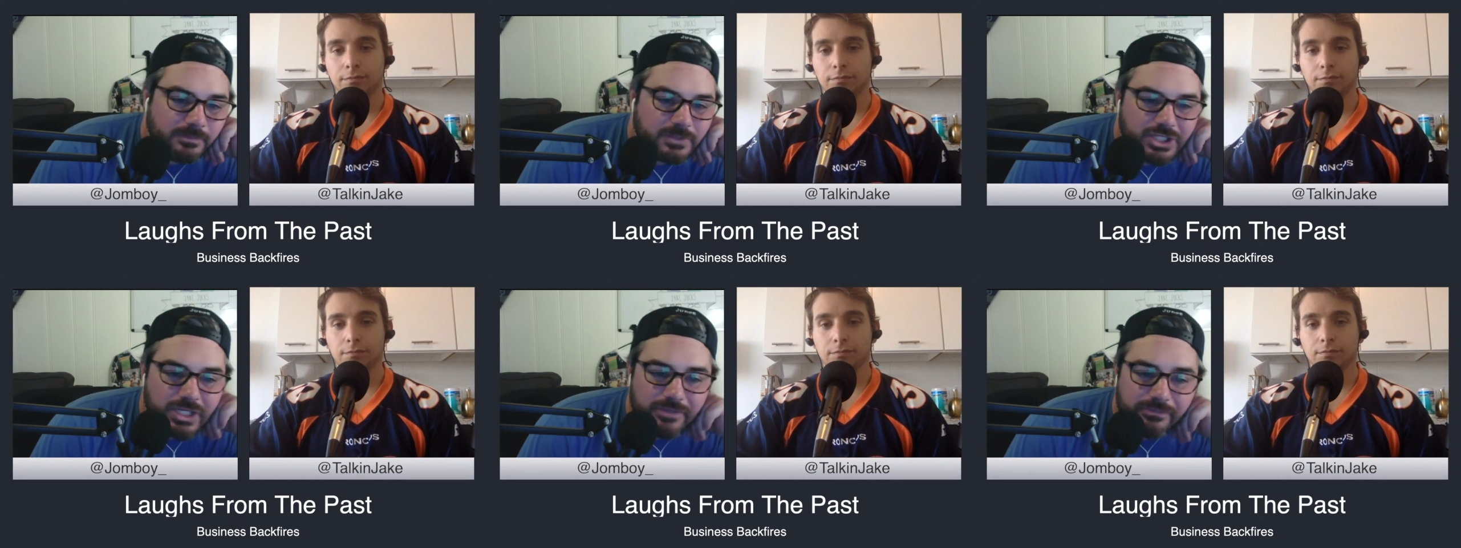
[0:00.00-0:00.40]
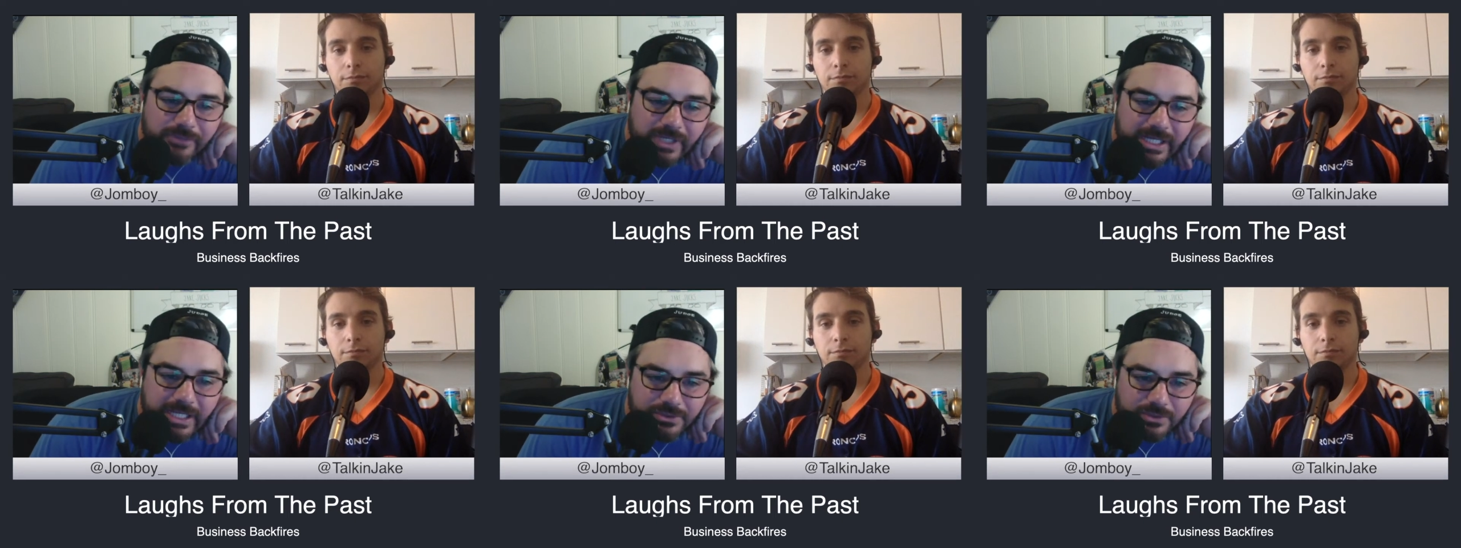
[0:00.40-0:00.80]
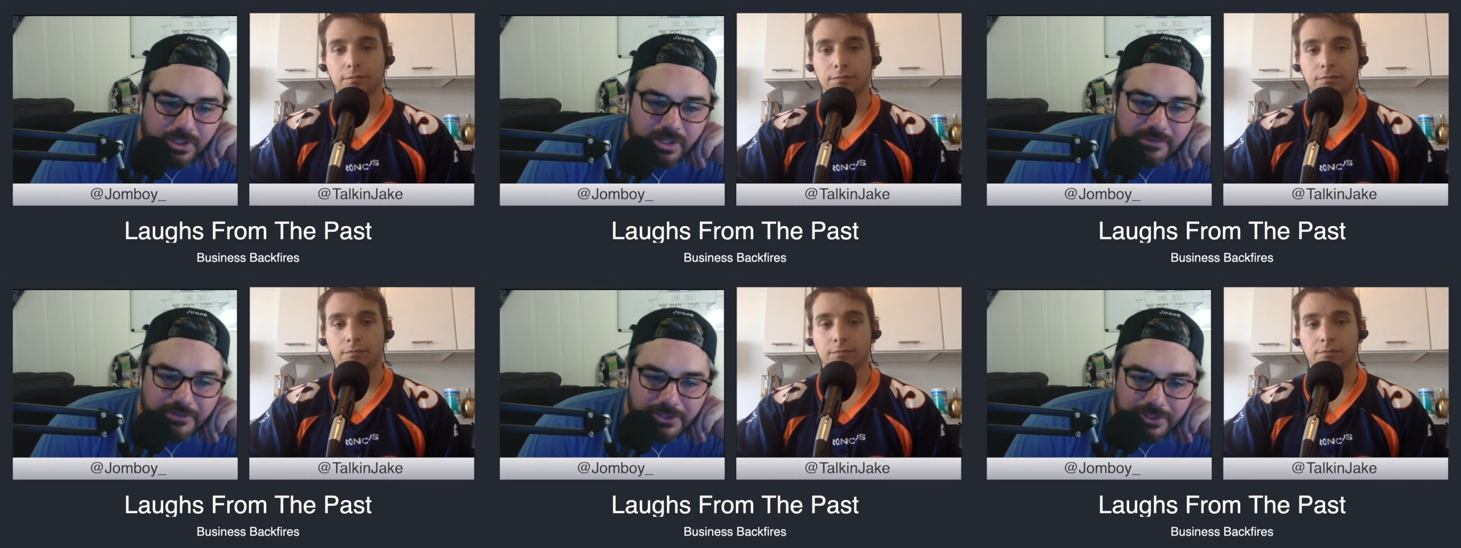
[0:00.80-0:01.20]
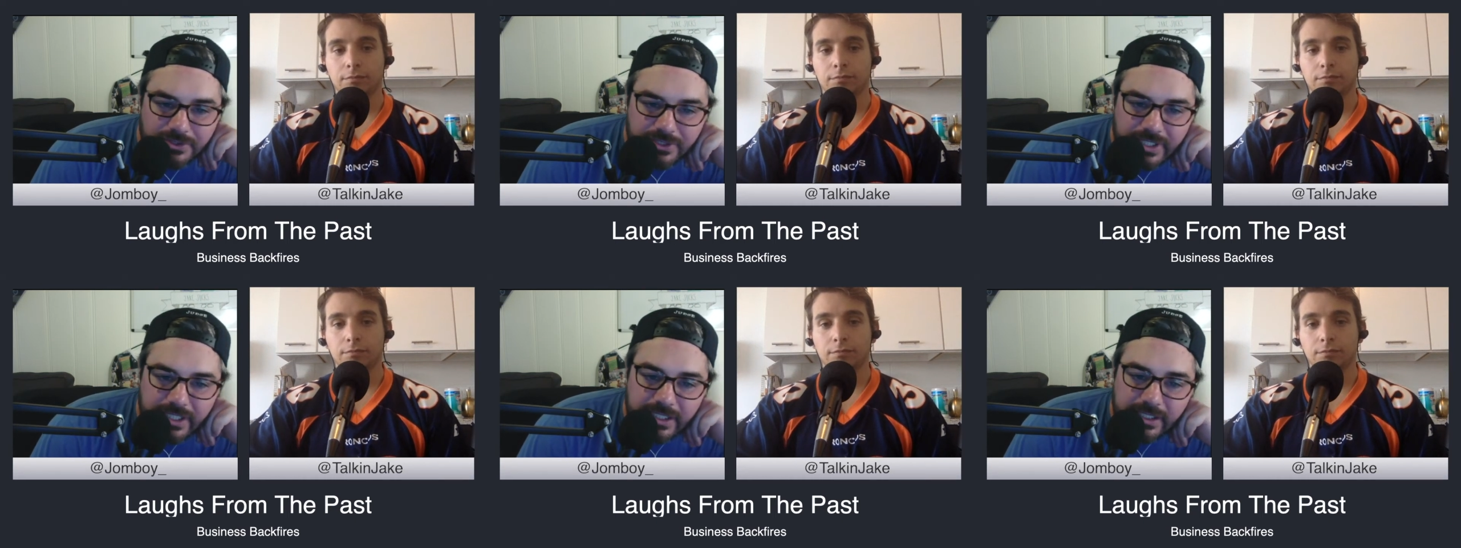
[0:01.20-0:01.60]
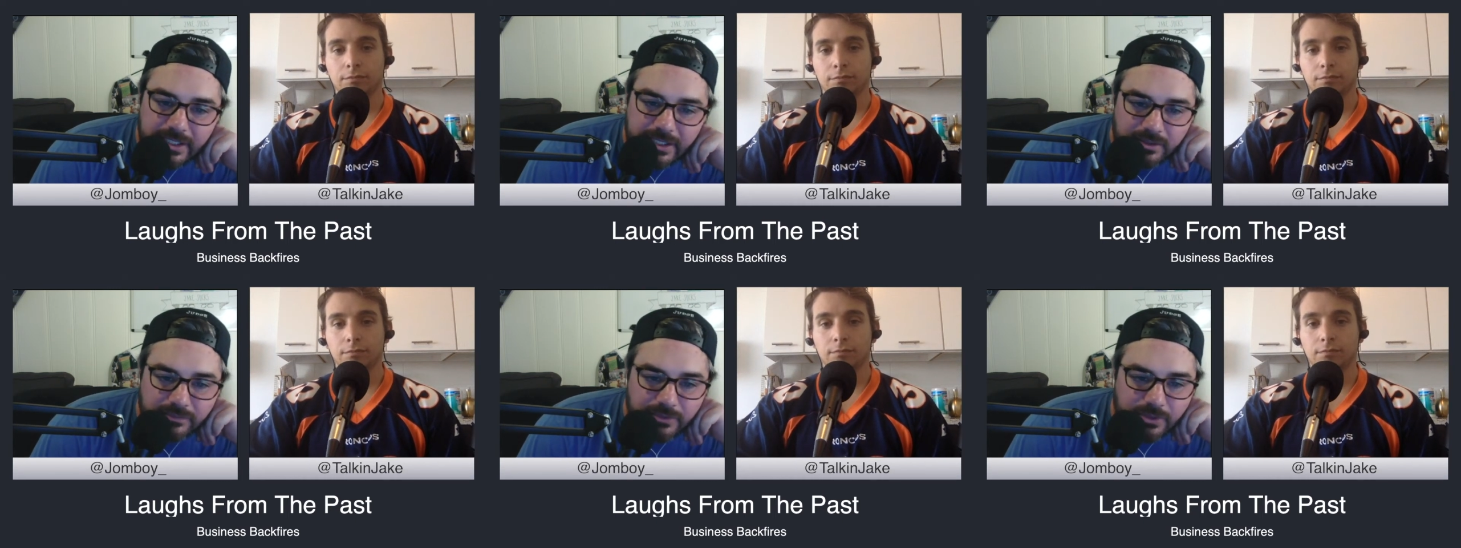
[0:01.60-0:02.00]
Speaker 1: chief financial officer, said in an
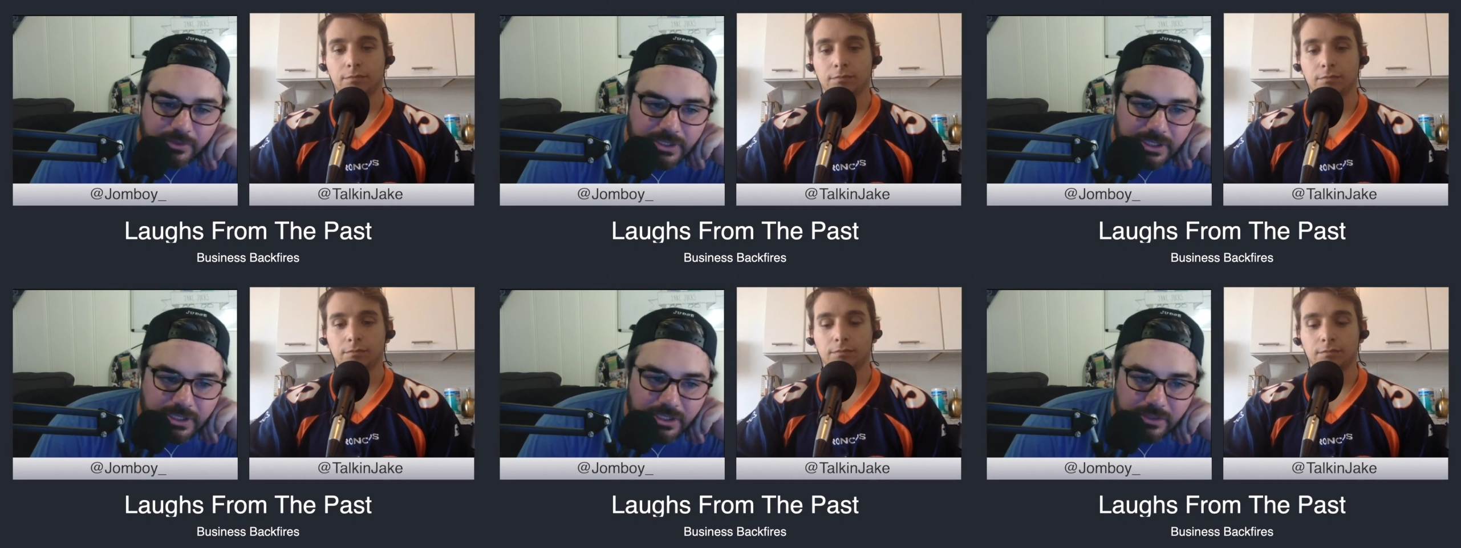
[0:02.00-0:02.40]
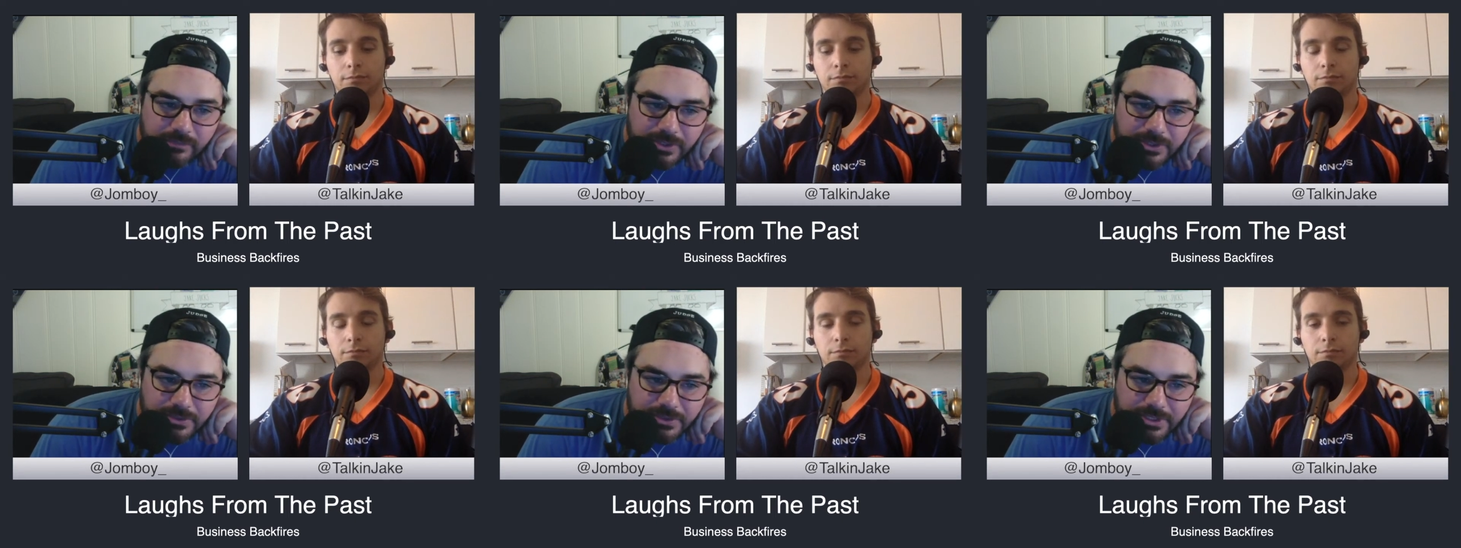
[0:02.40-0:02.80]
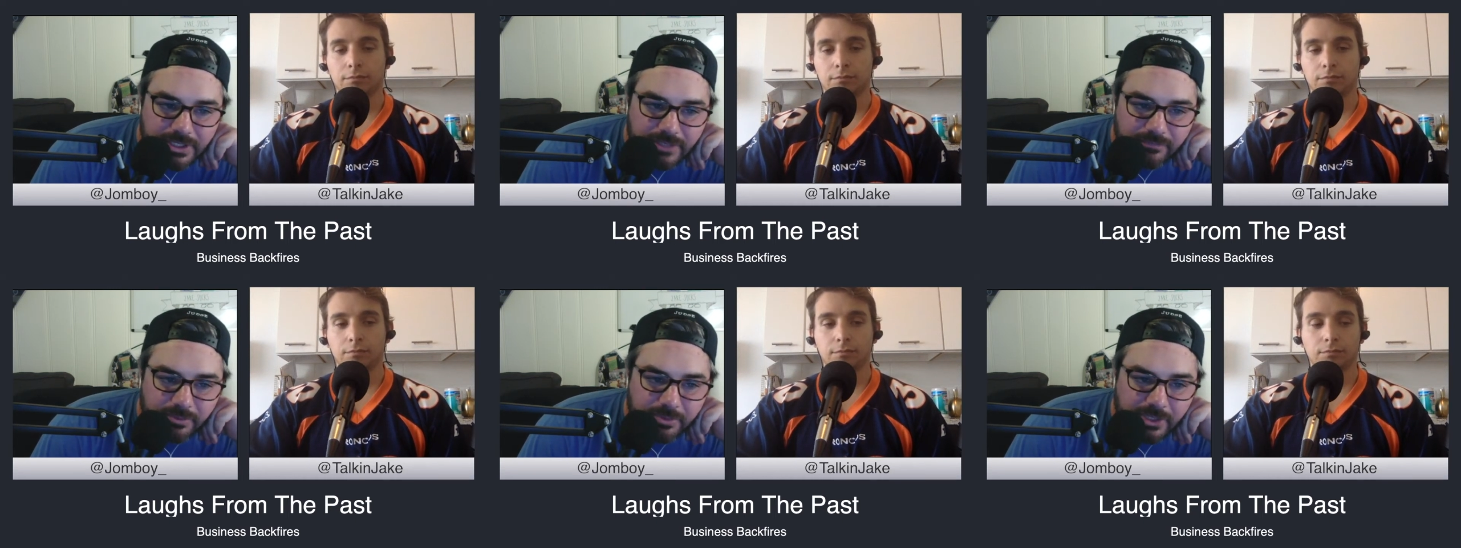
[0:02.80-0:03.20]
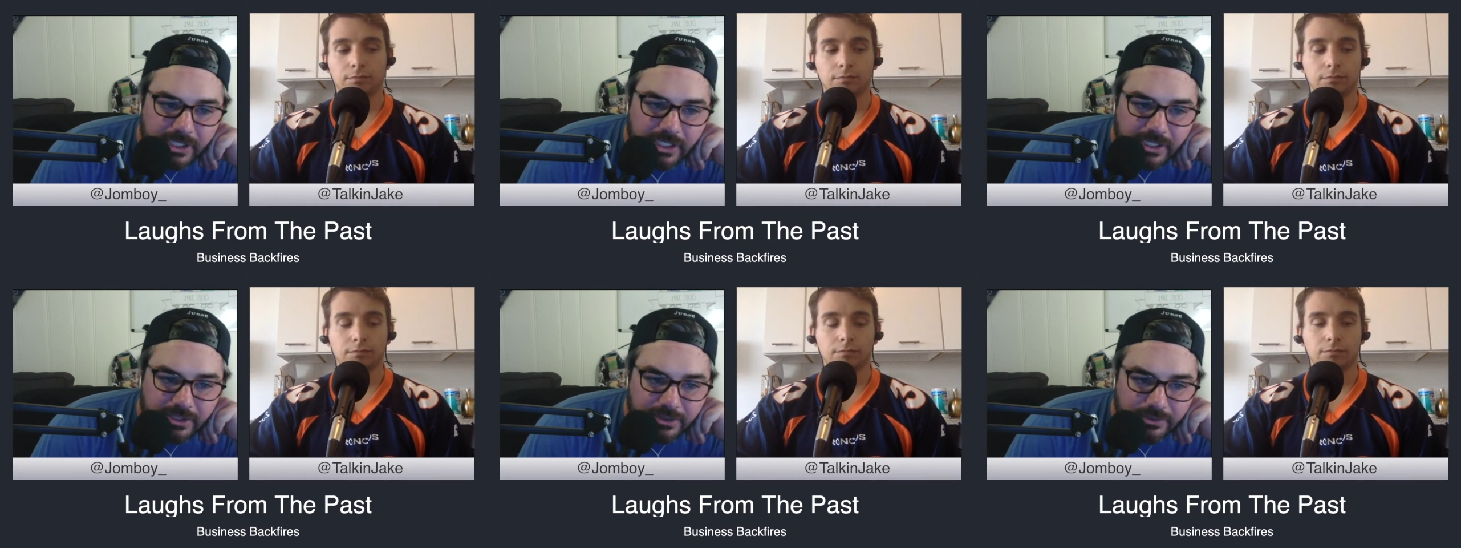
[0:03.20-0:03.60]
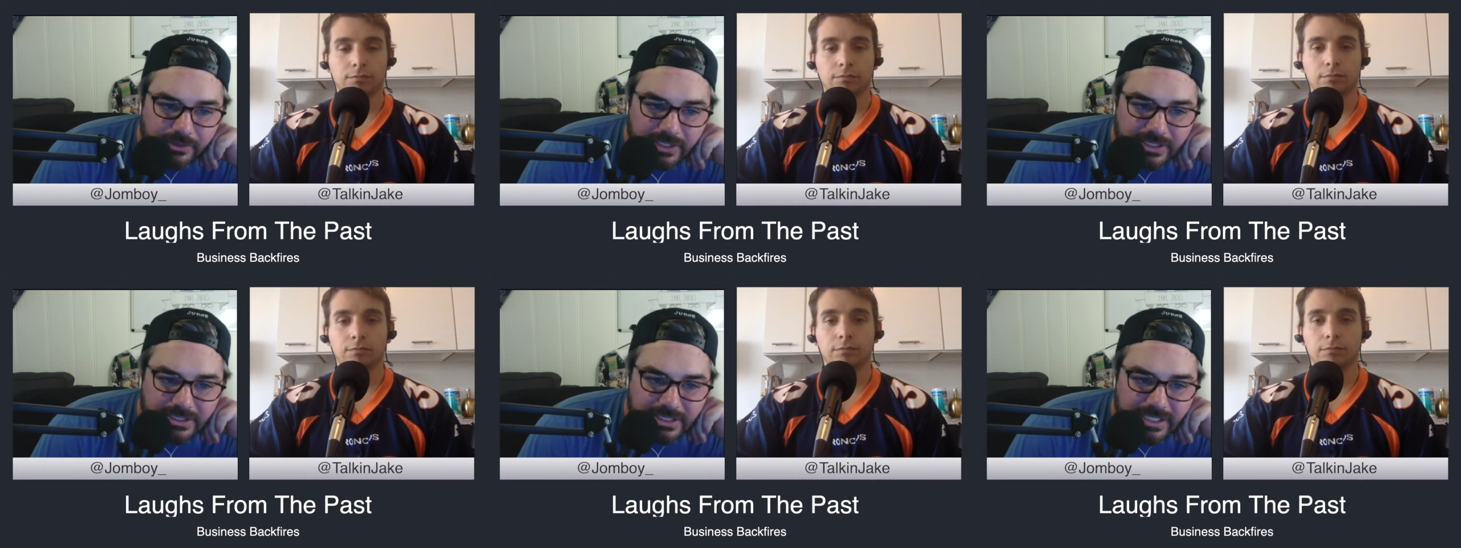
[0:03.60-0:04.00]
interview with the unofficial Stanford blog in two
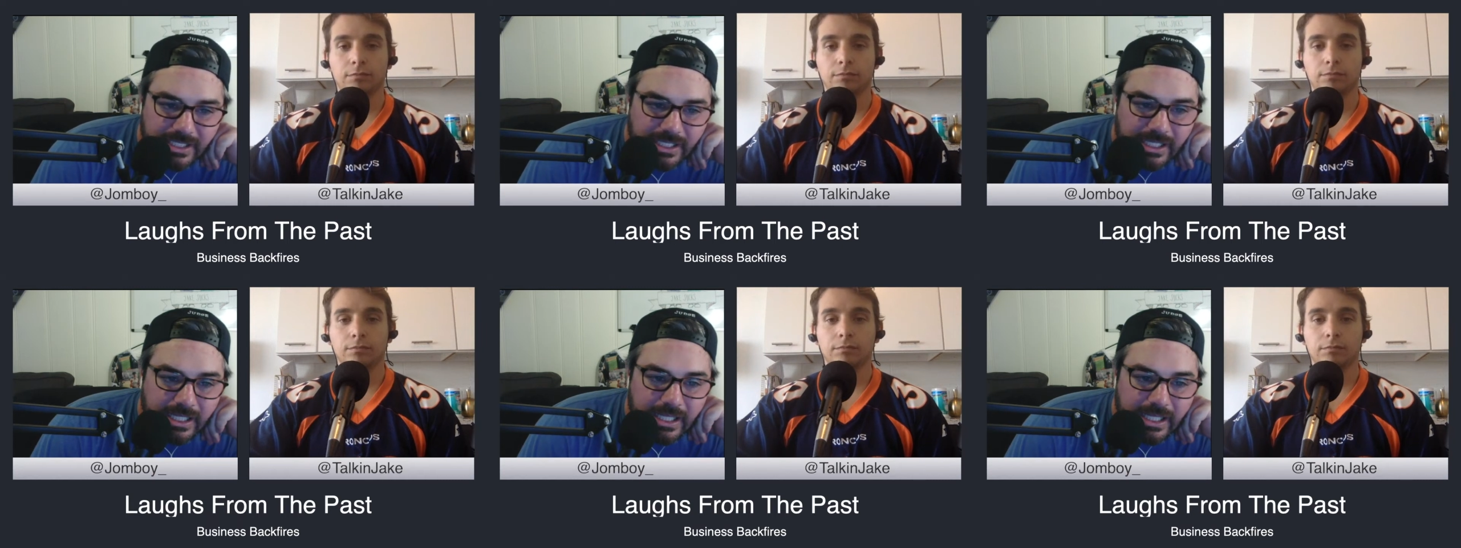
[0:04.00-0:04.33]
thousand eight,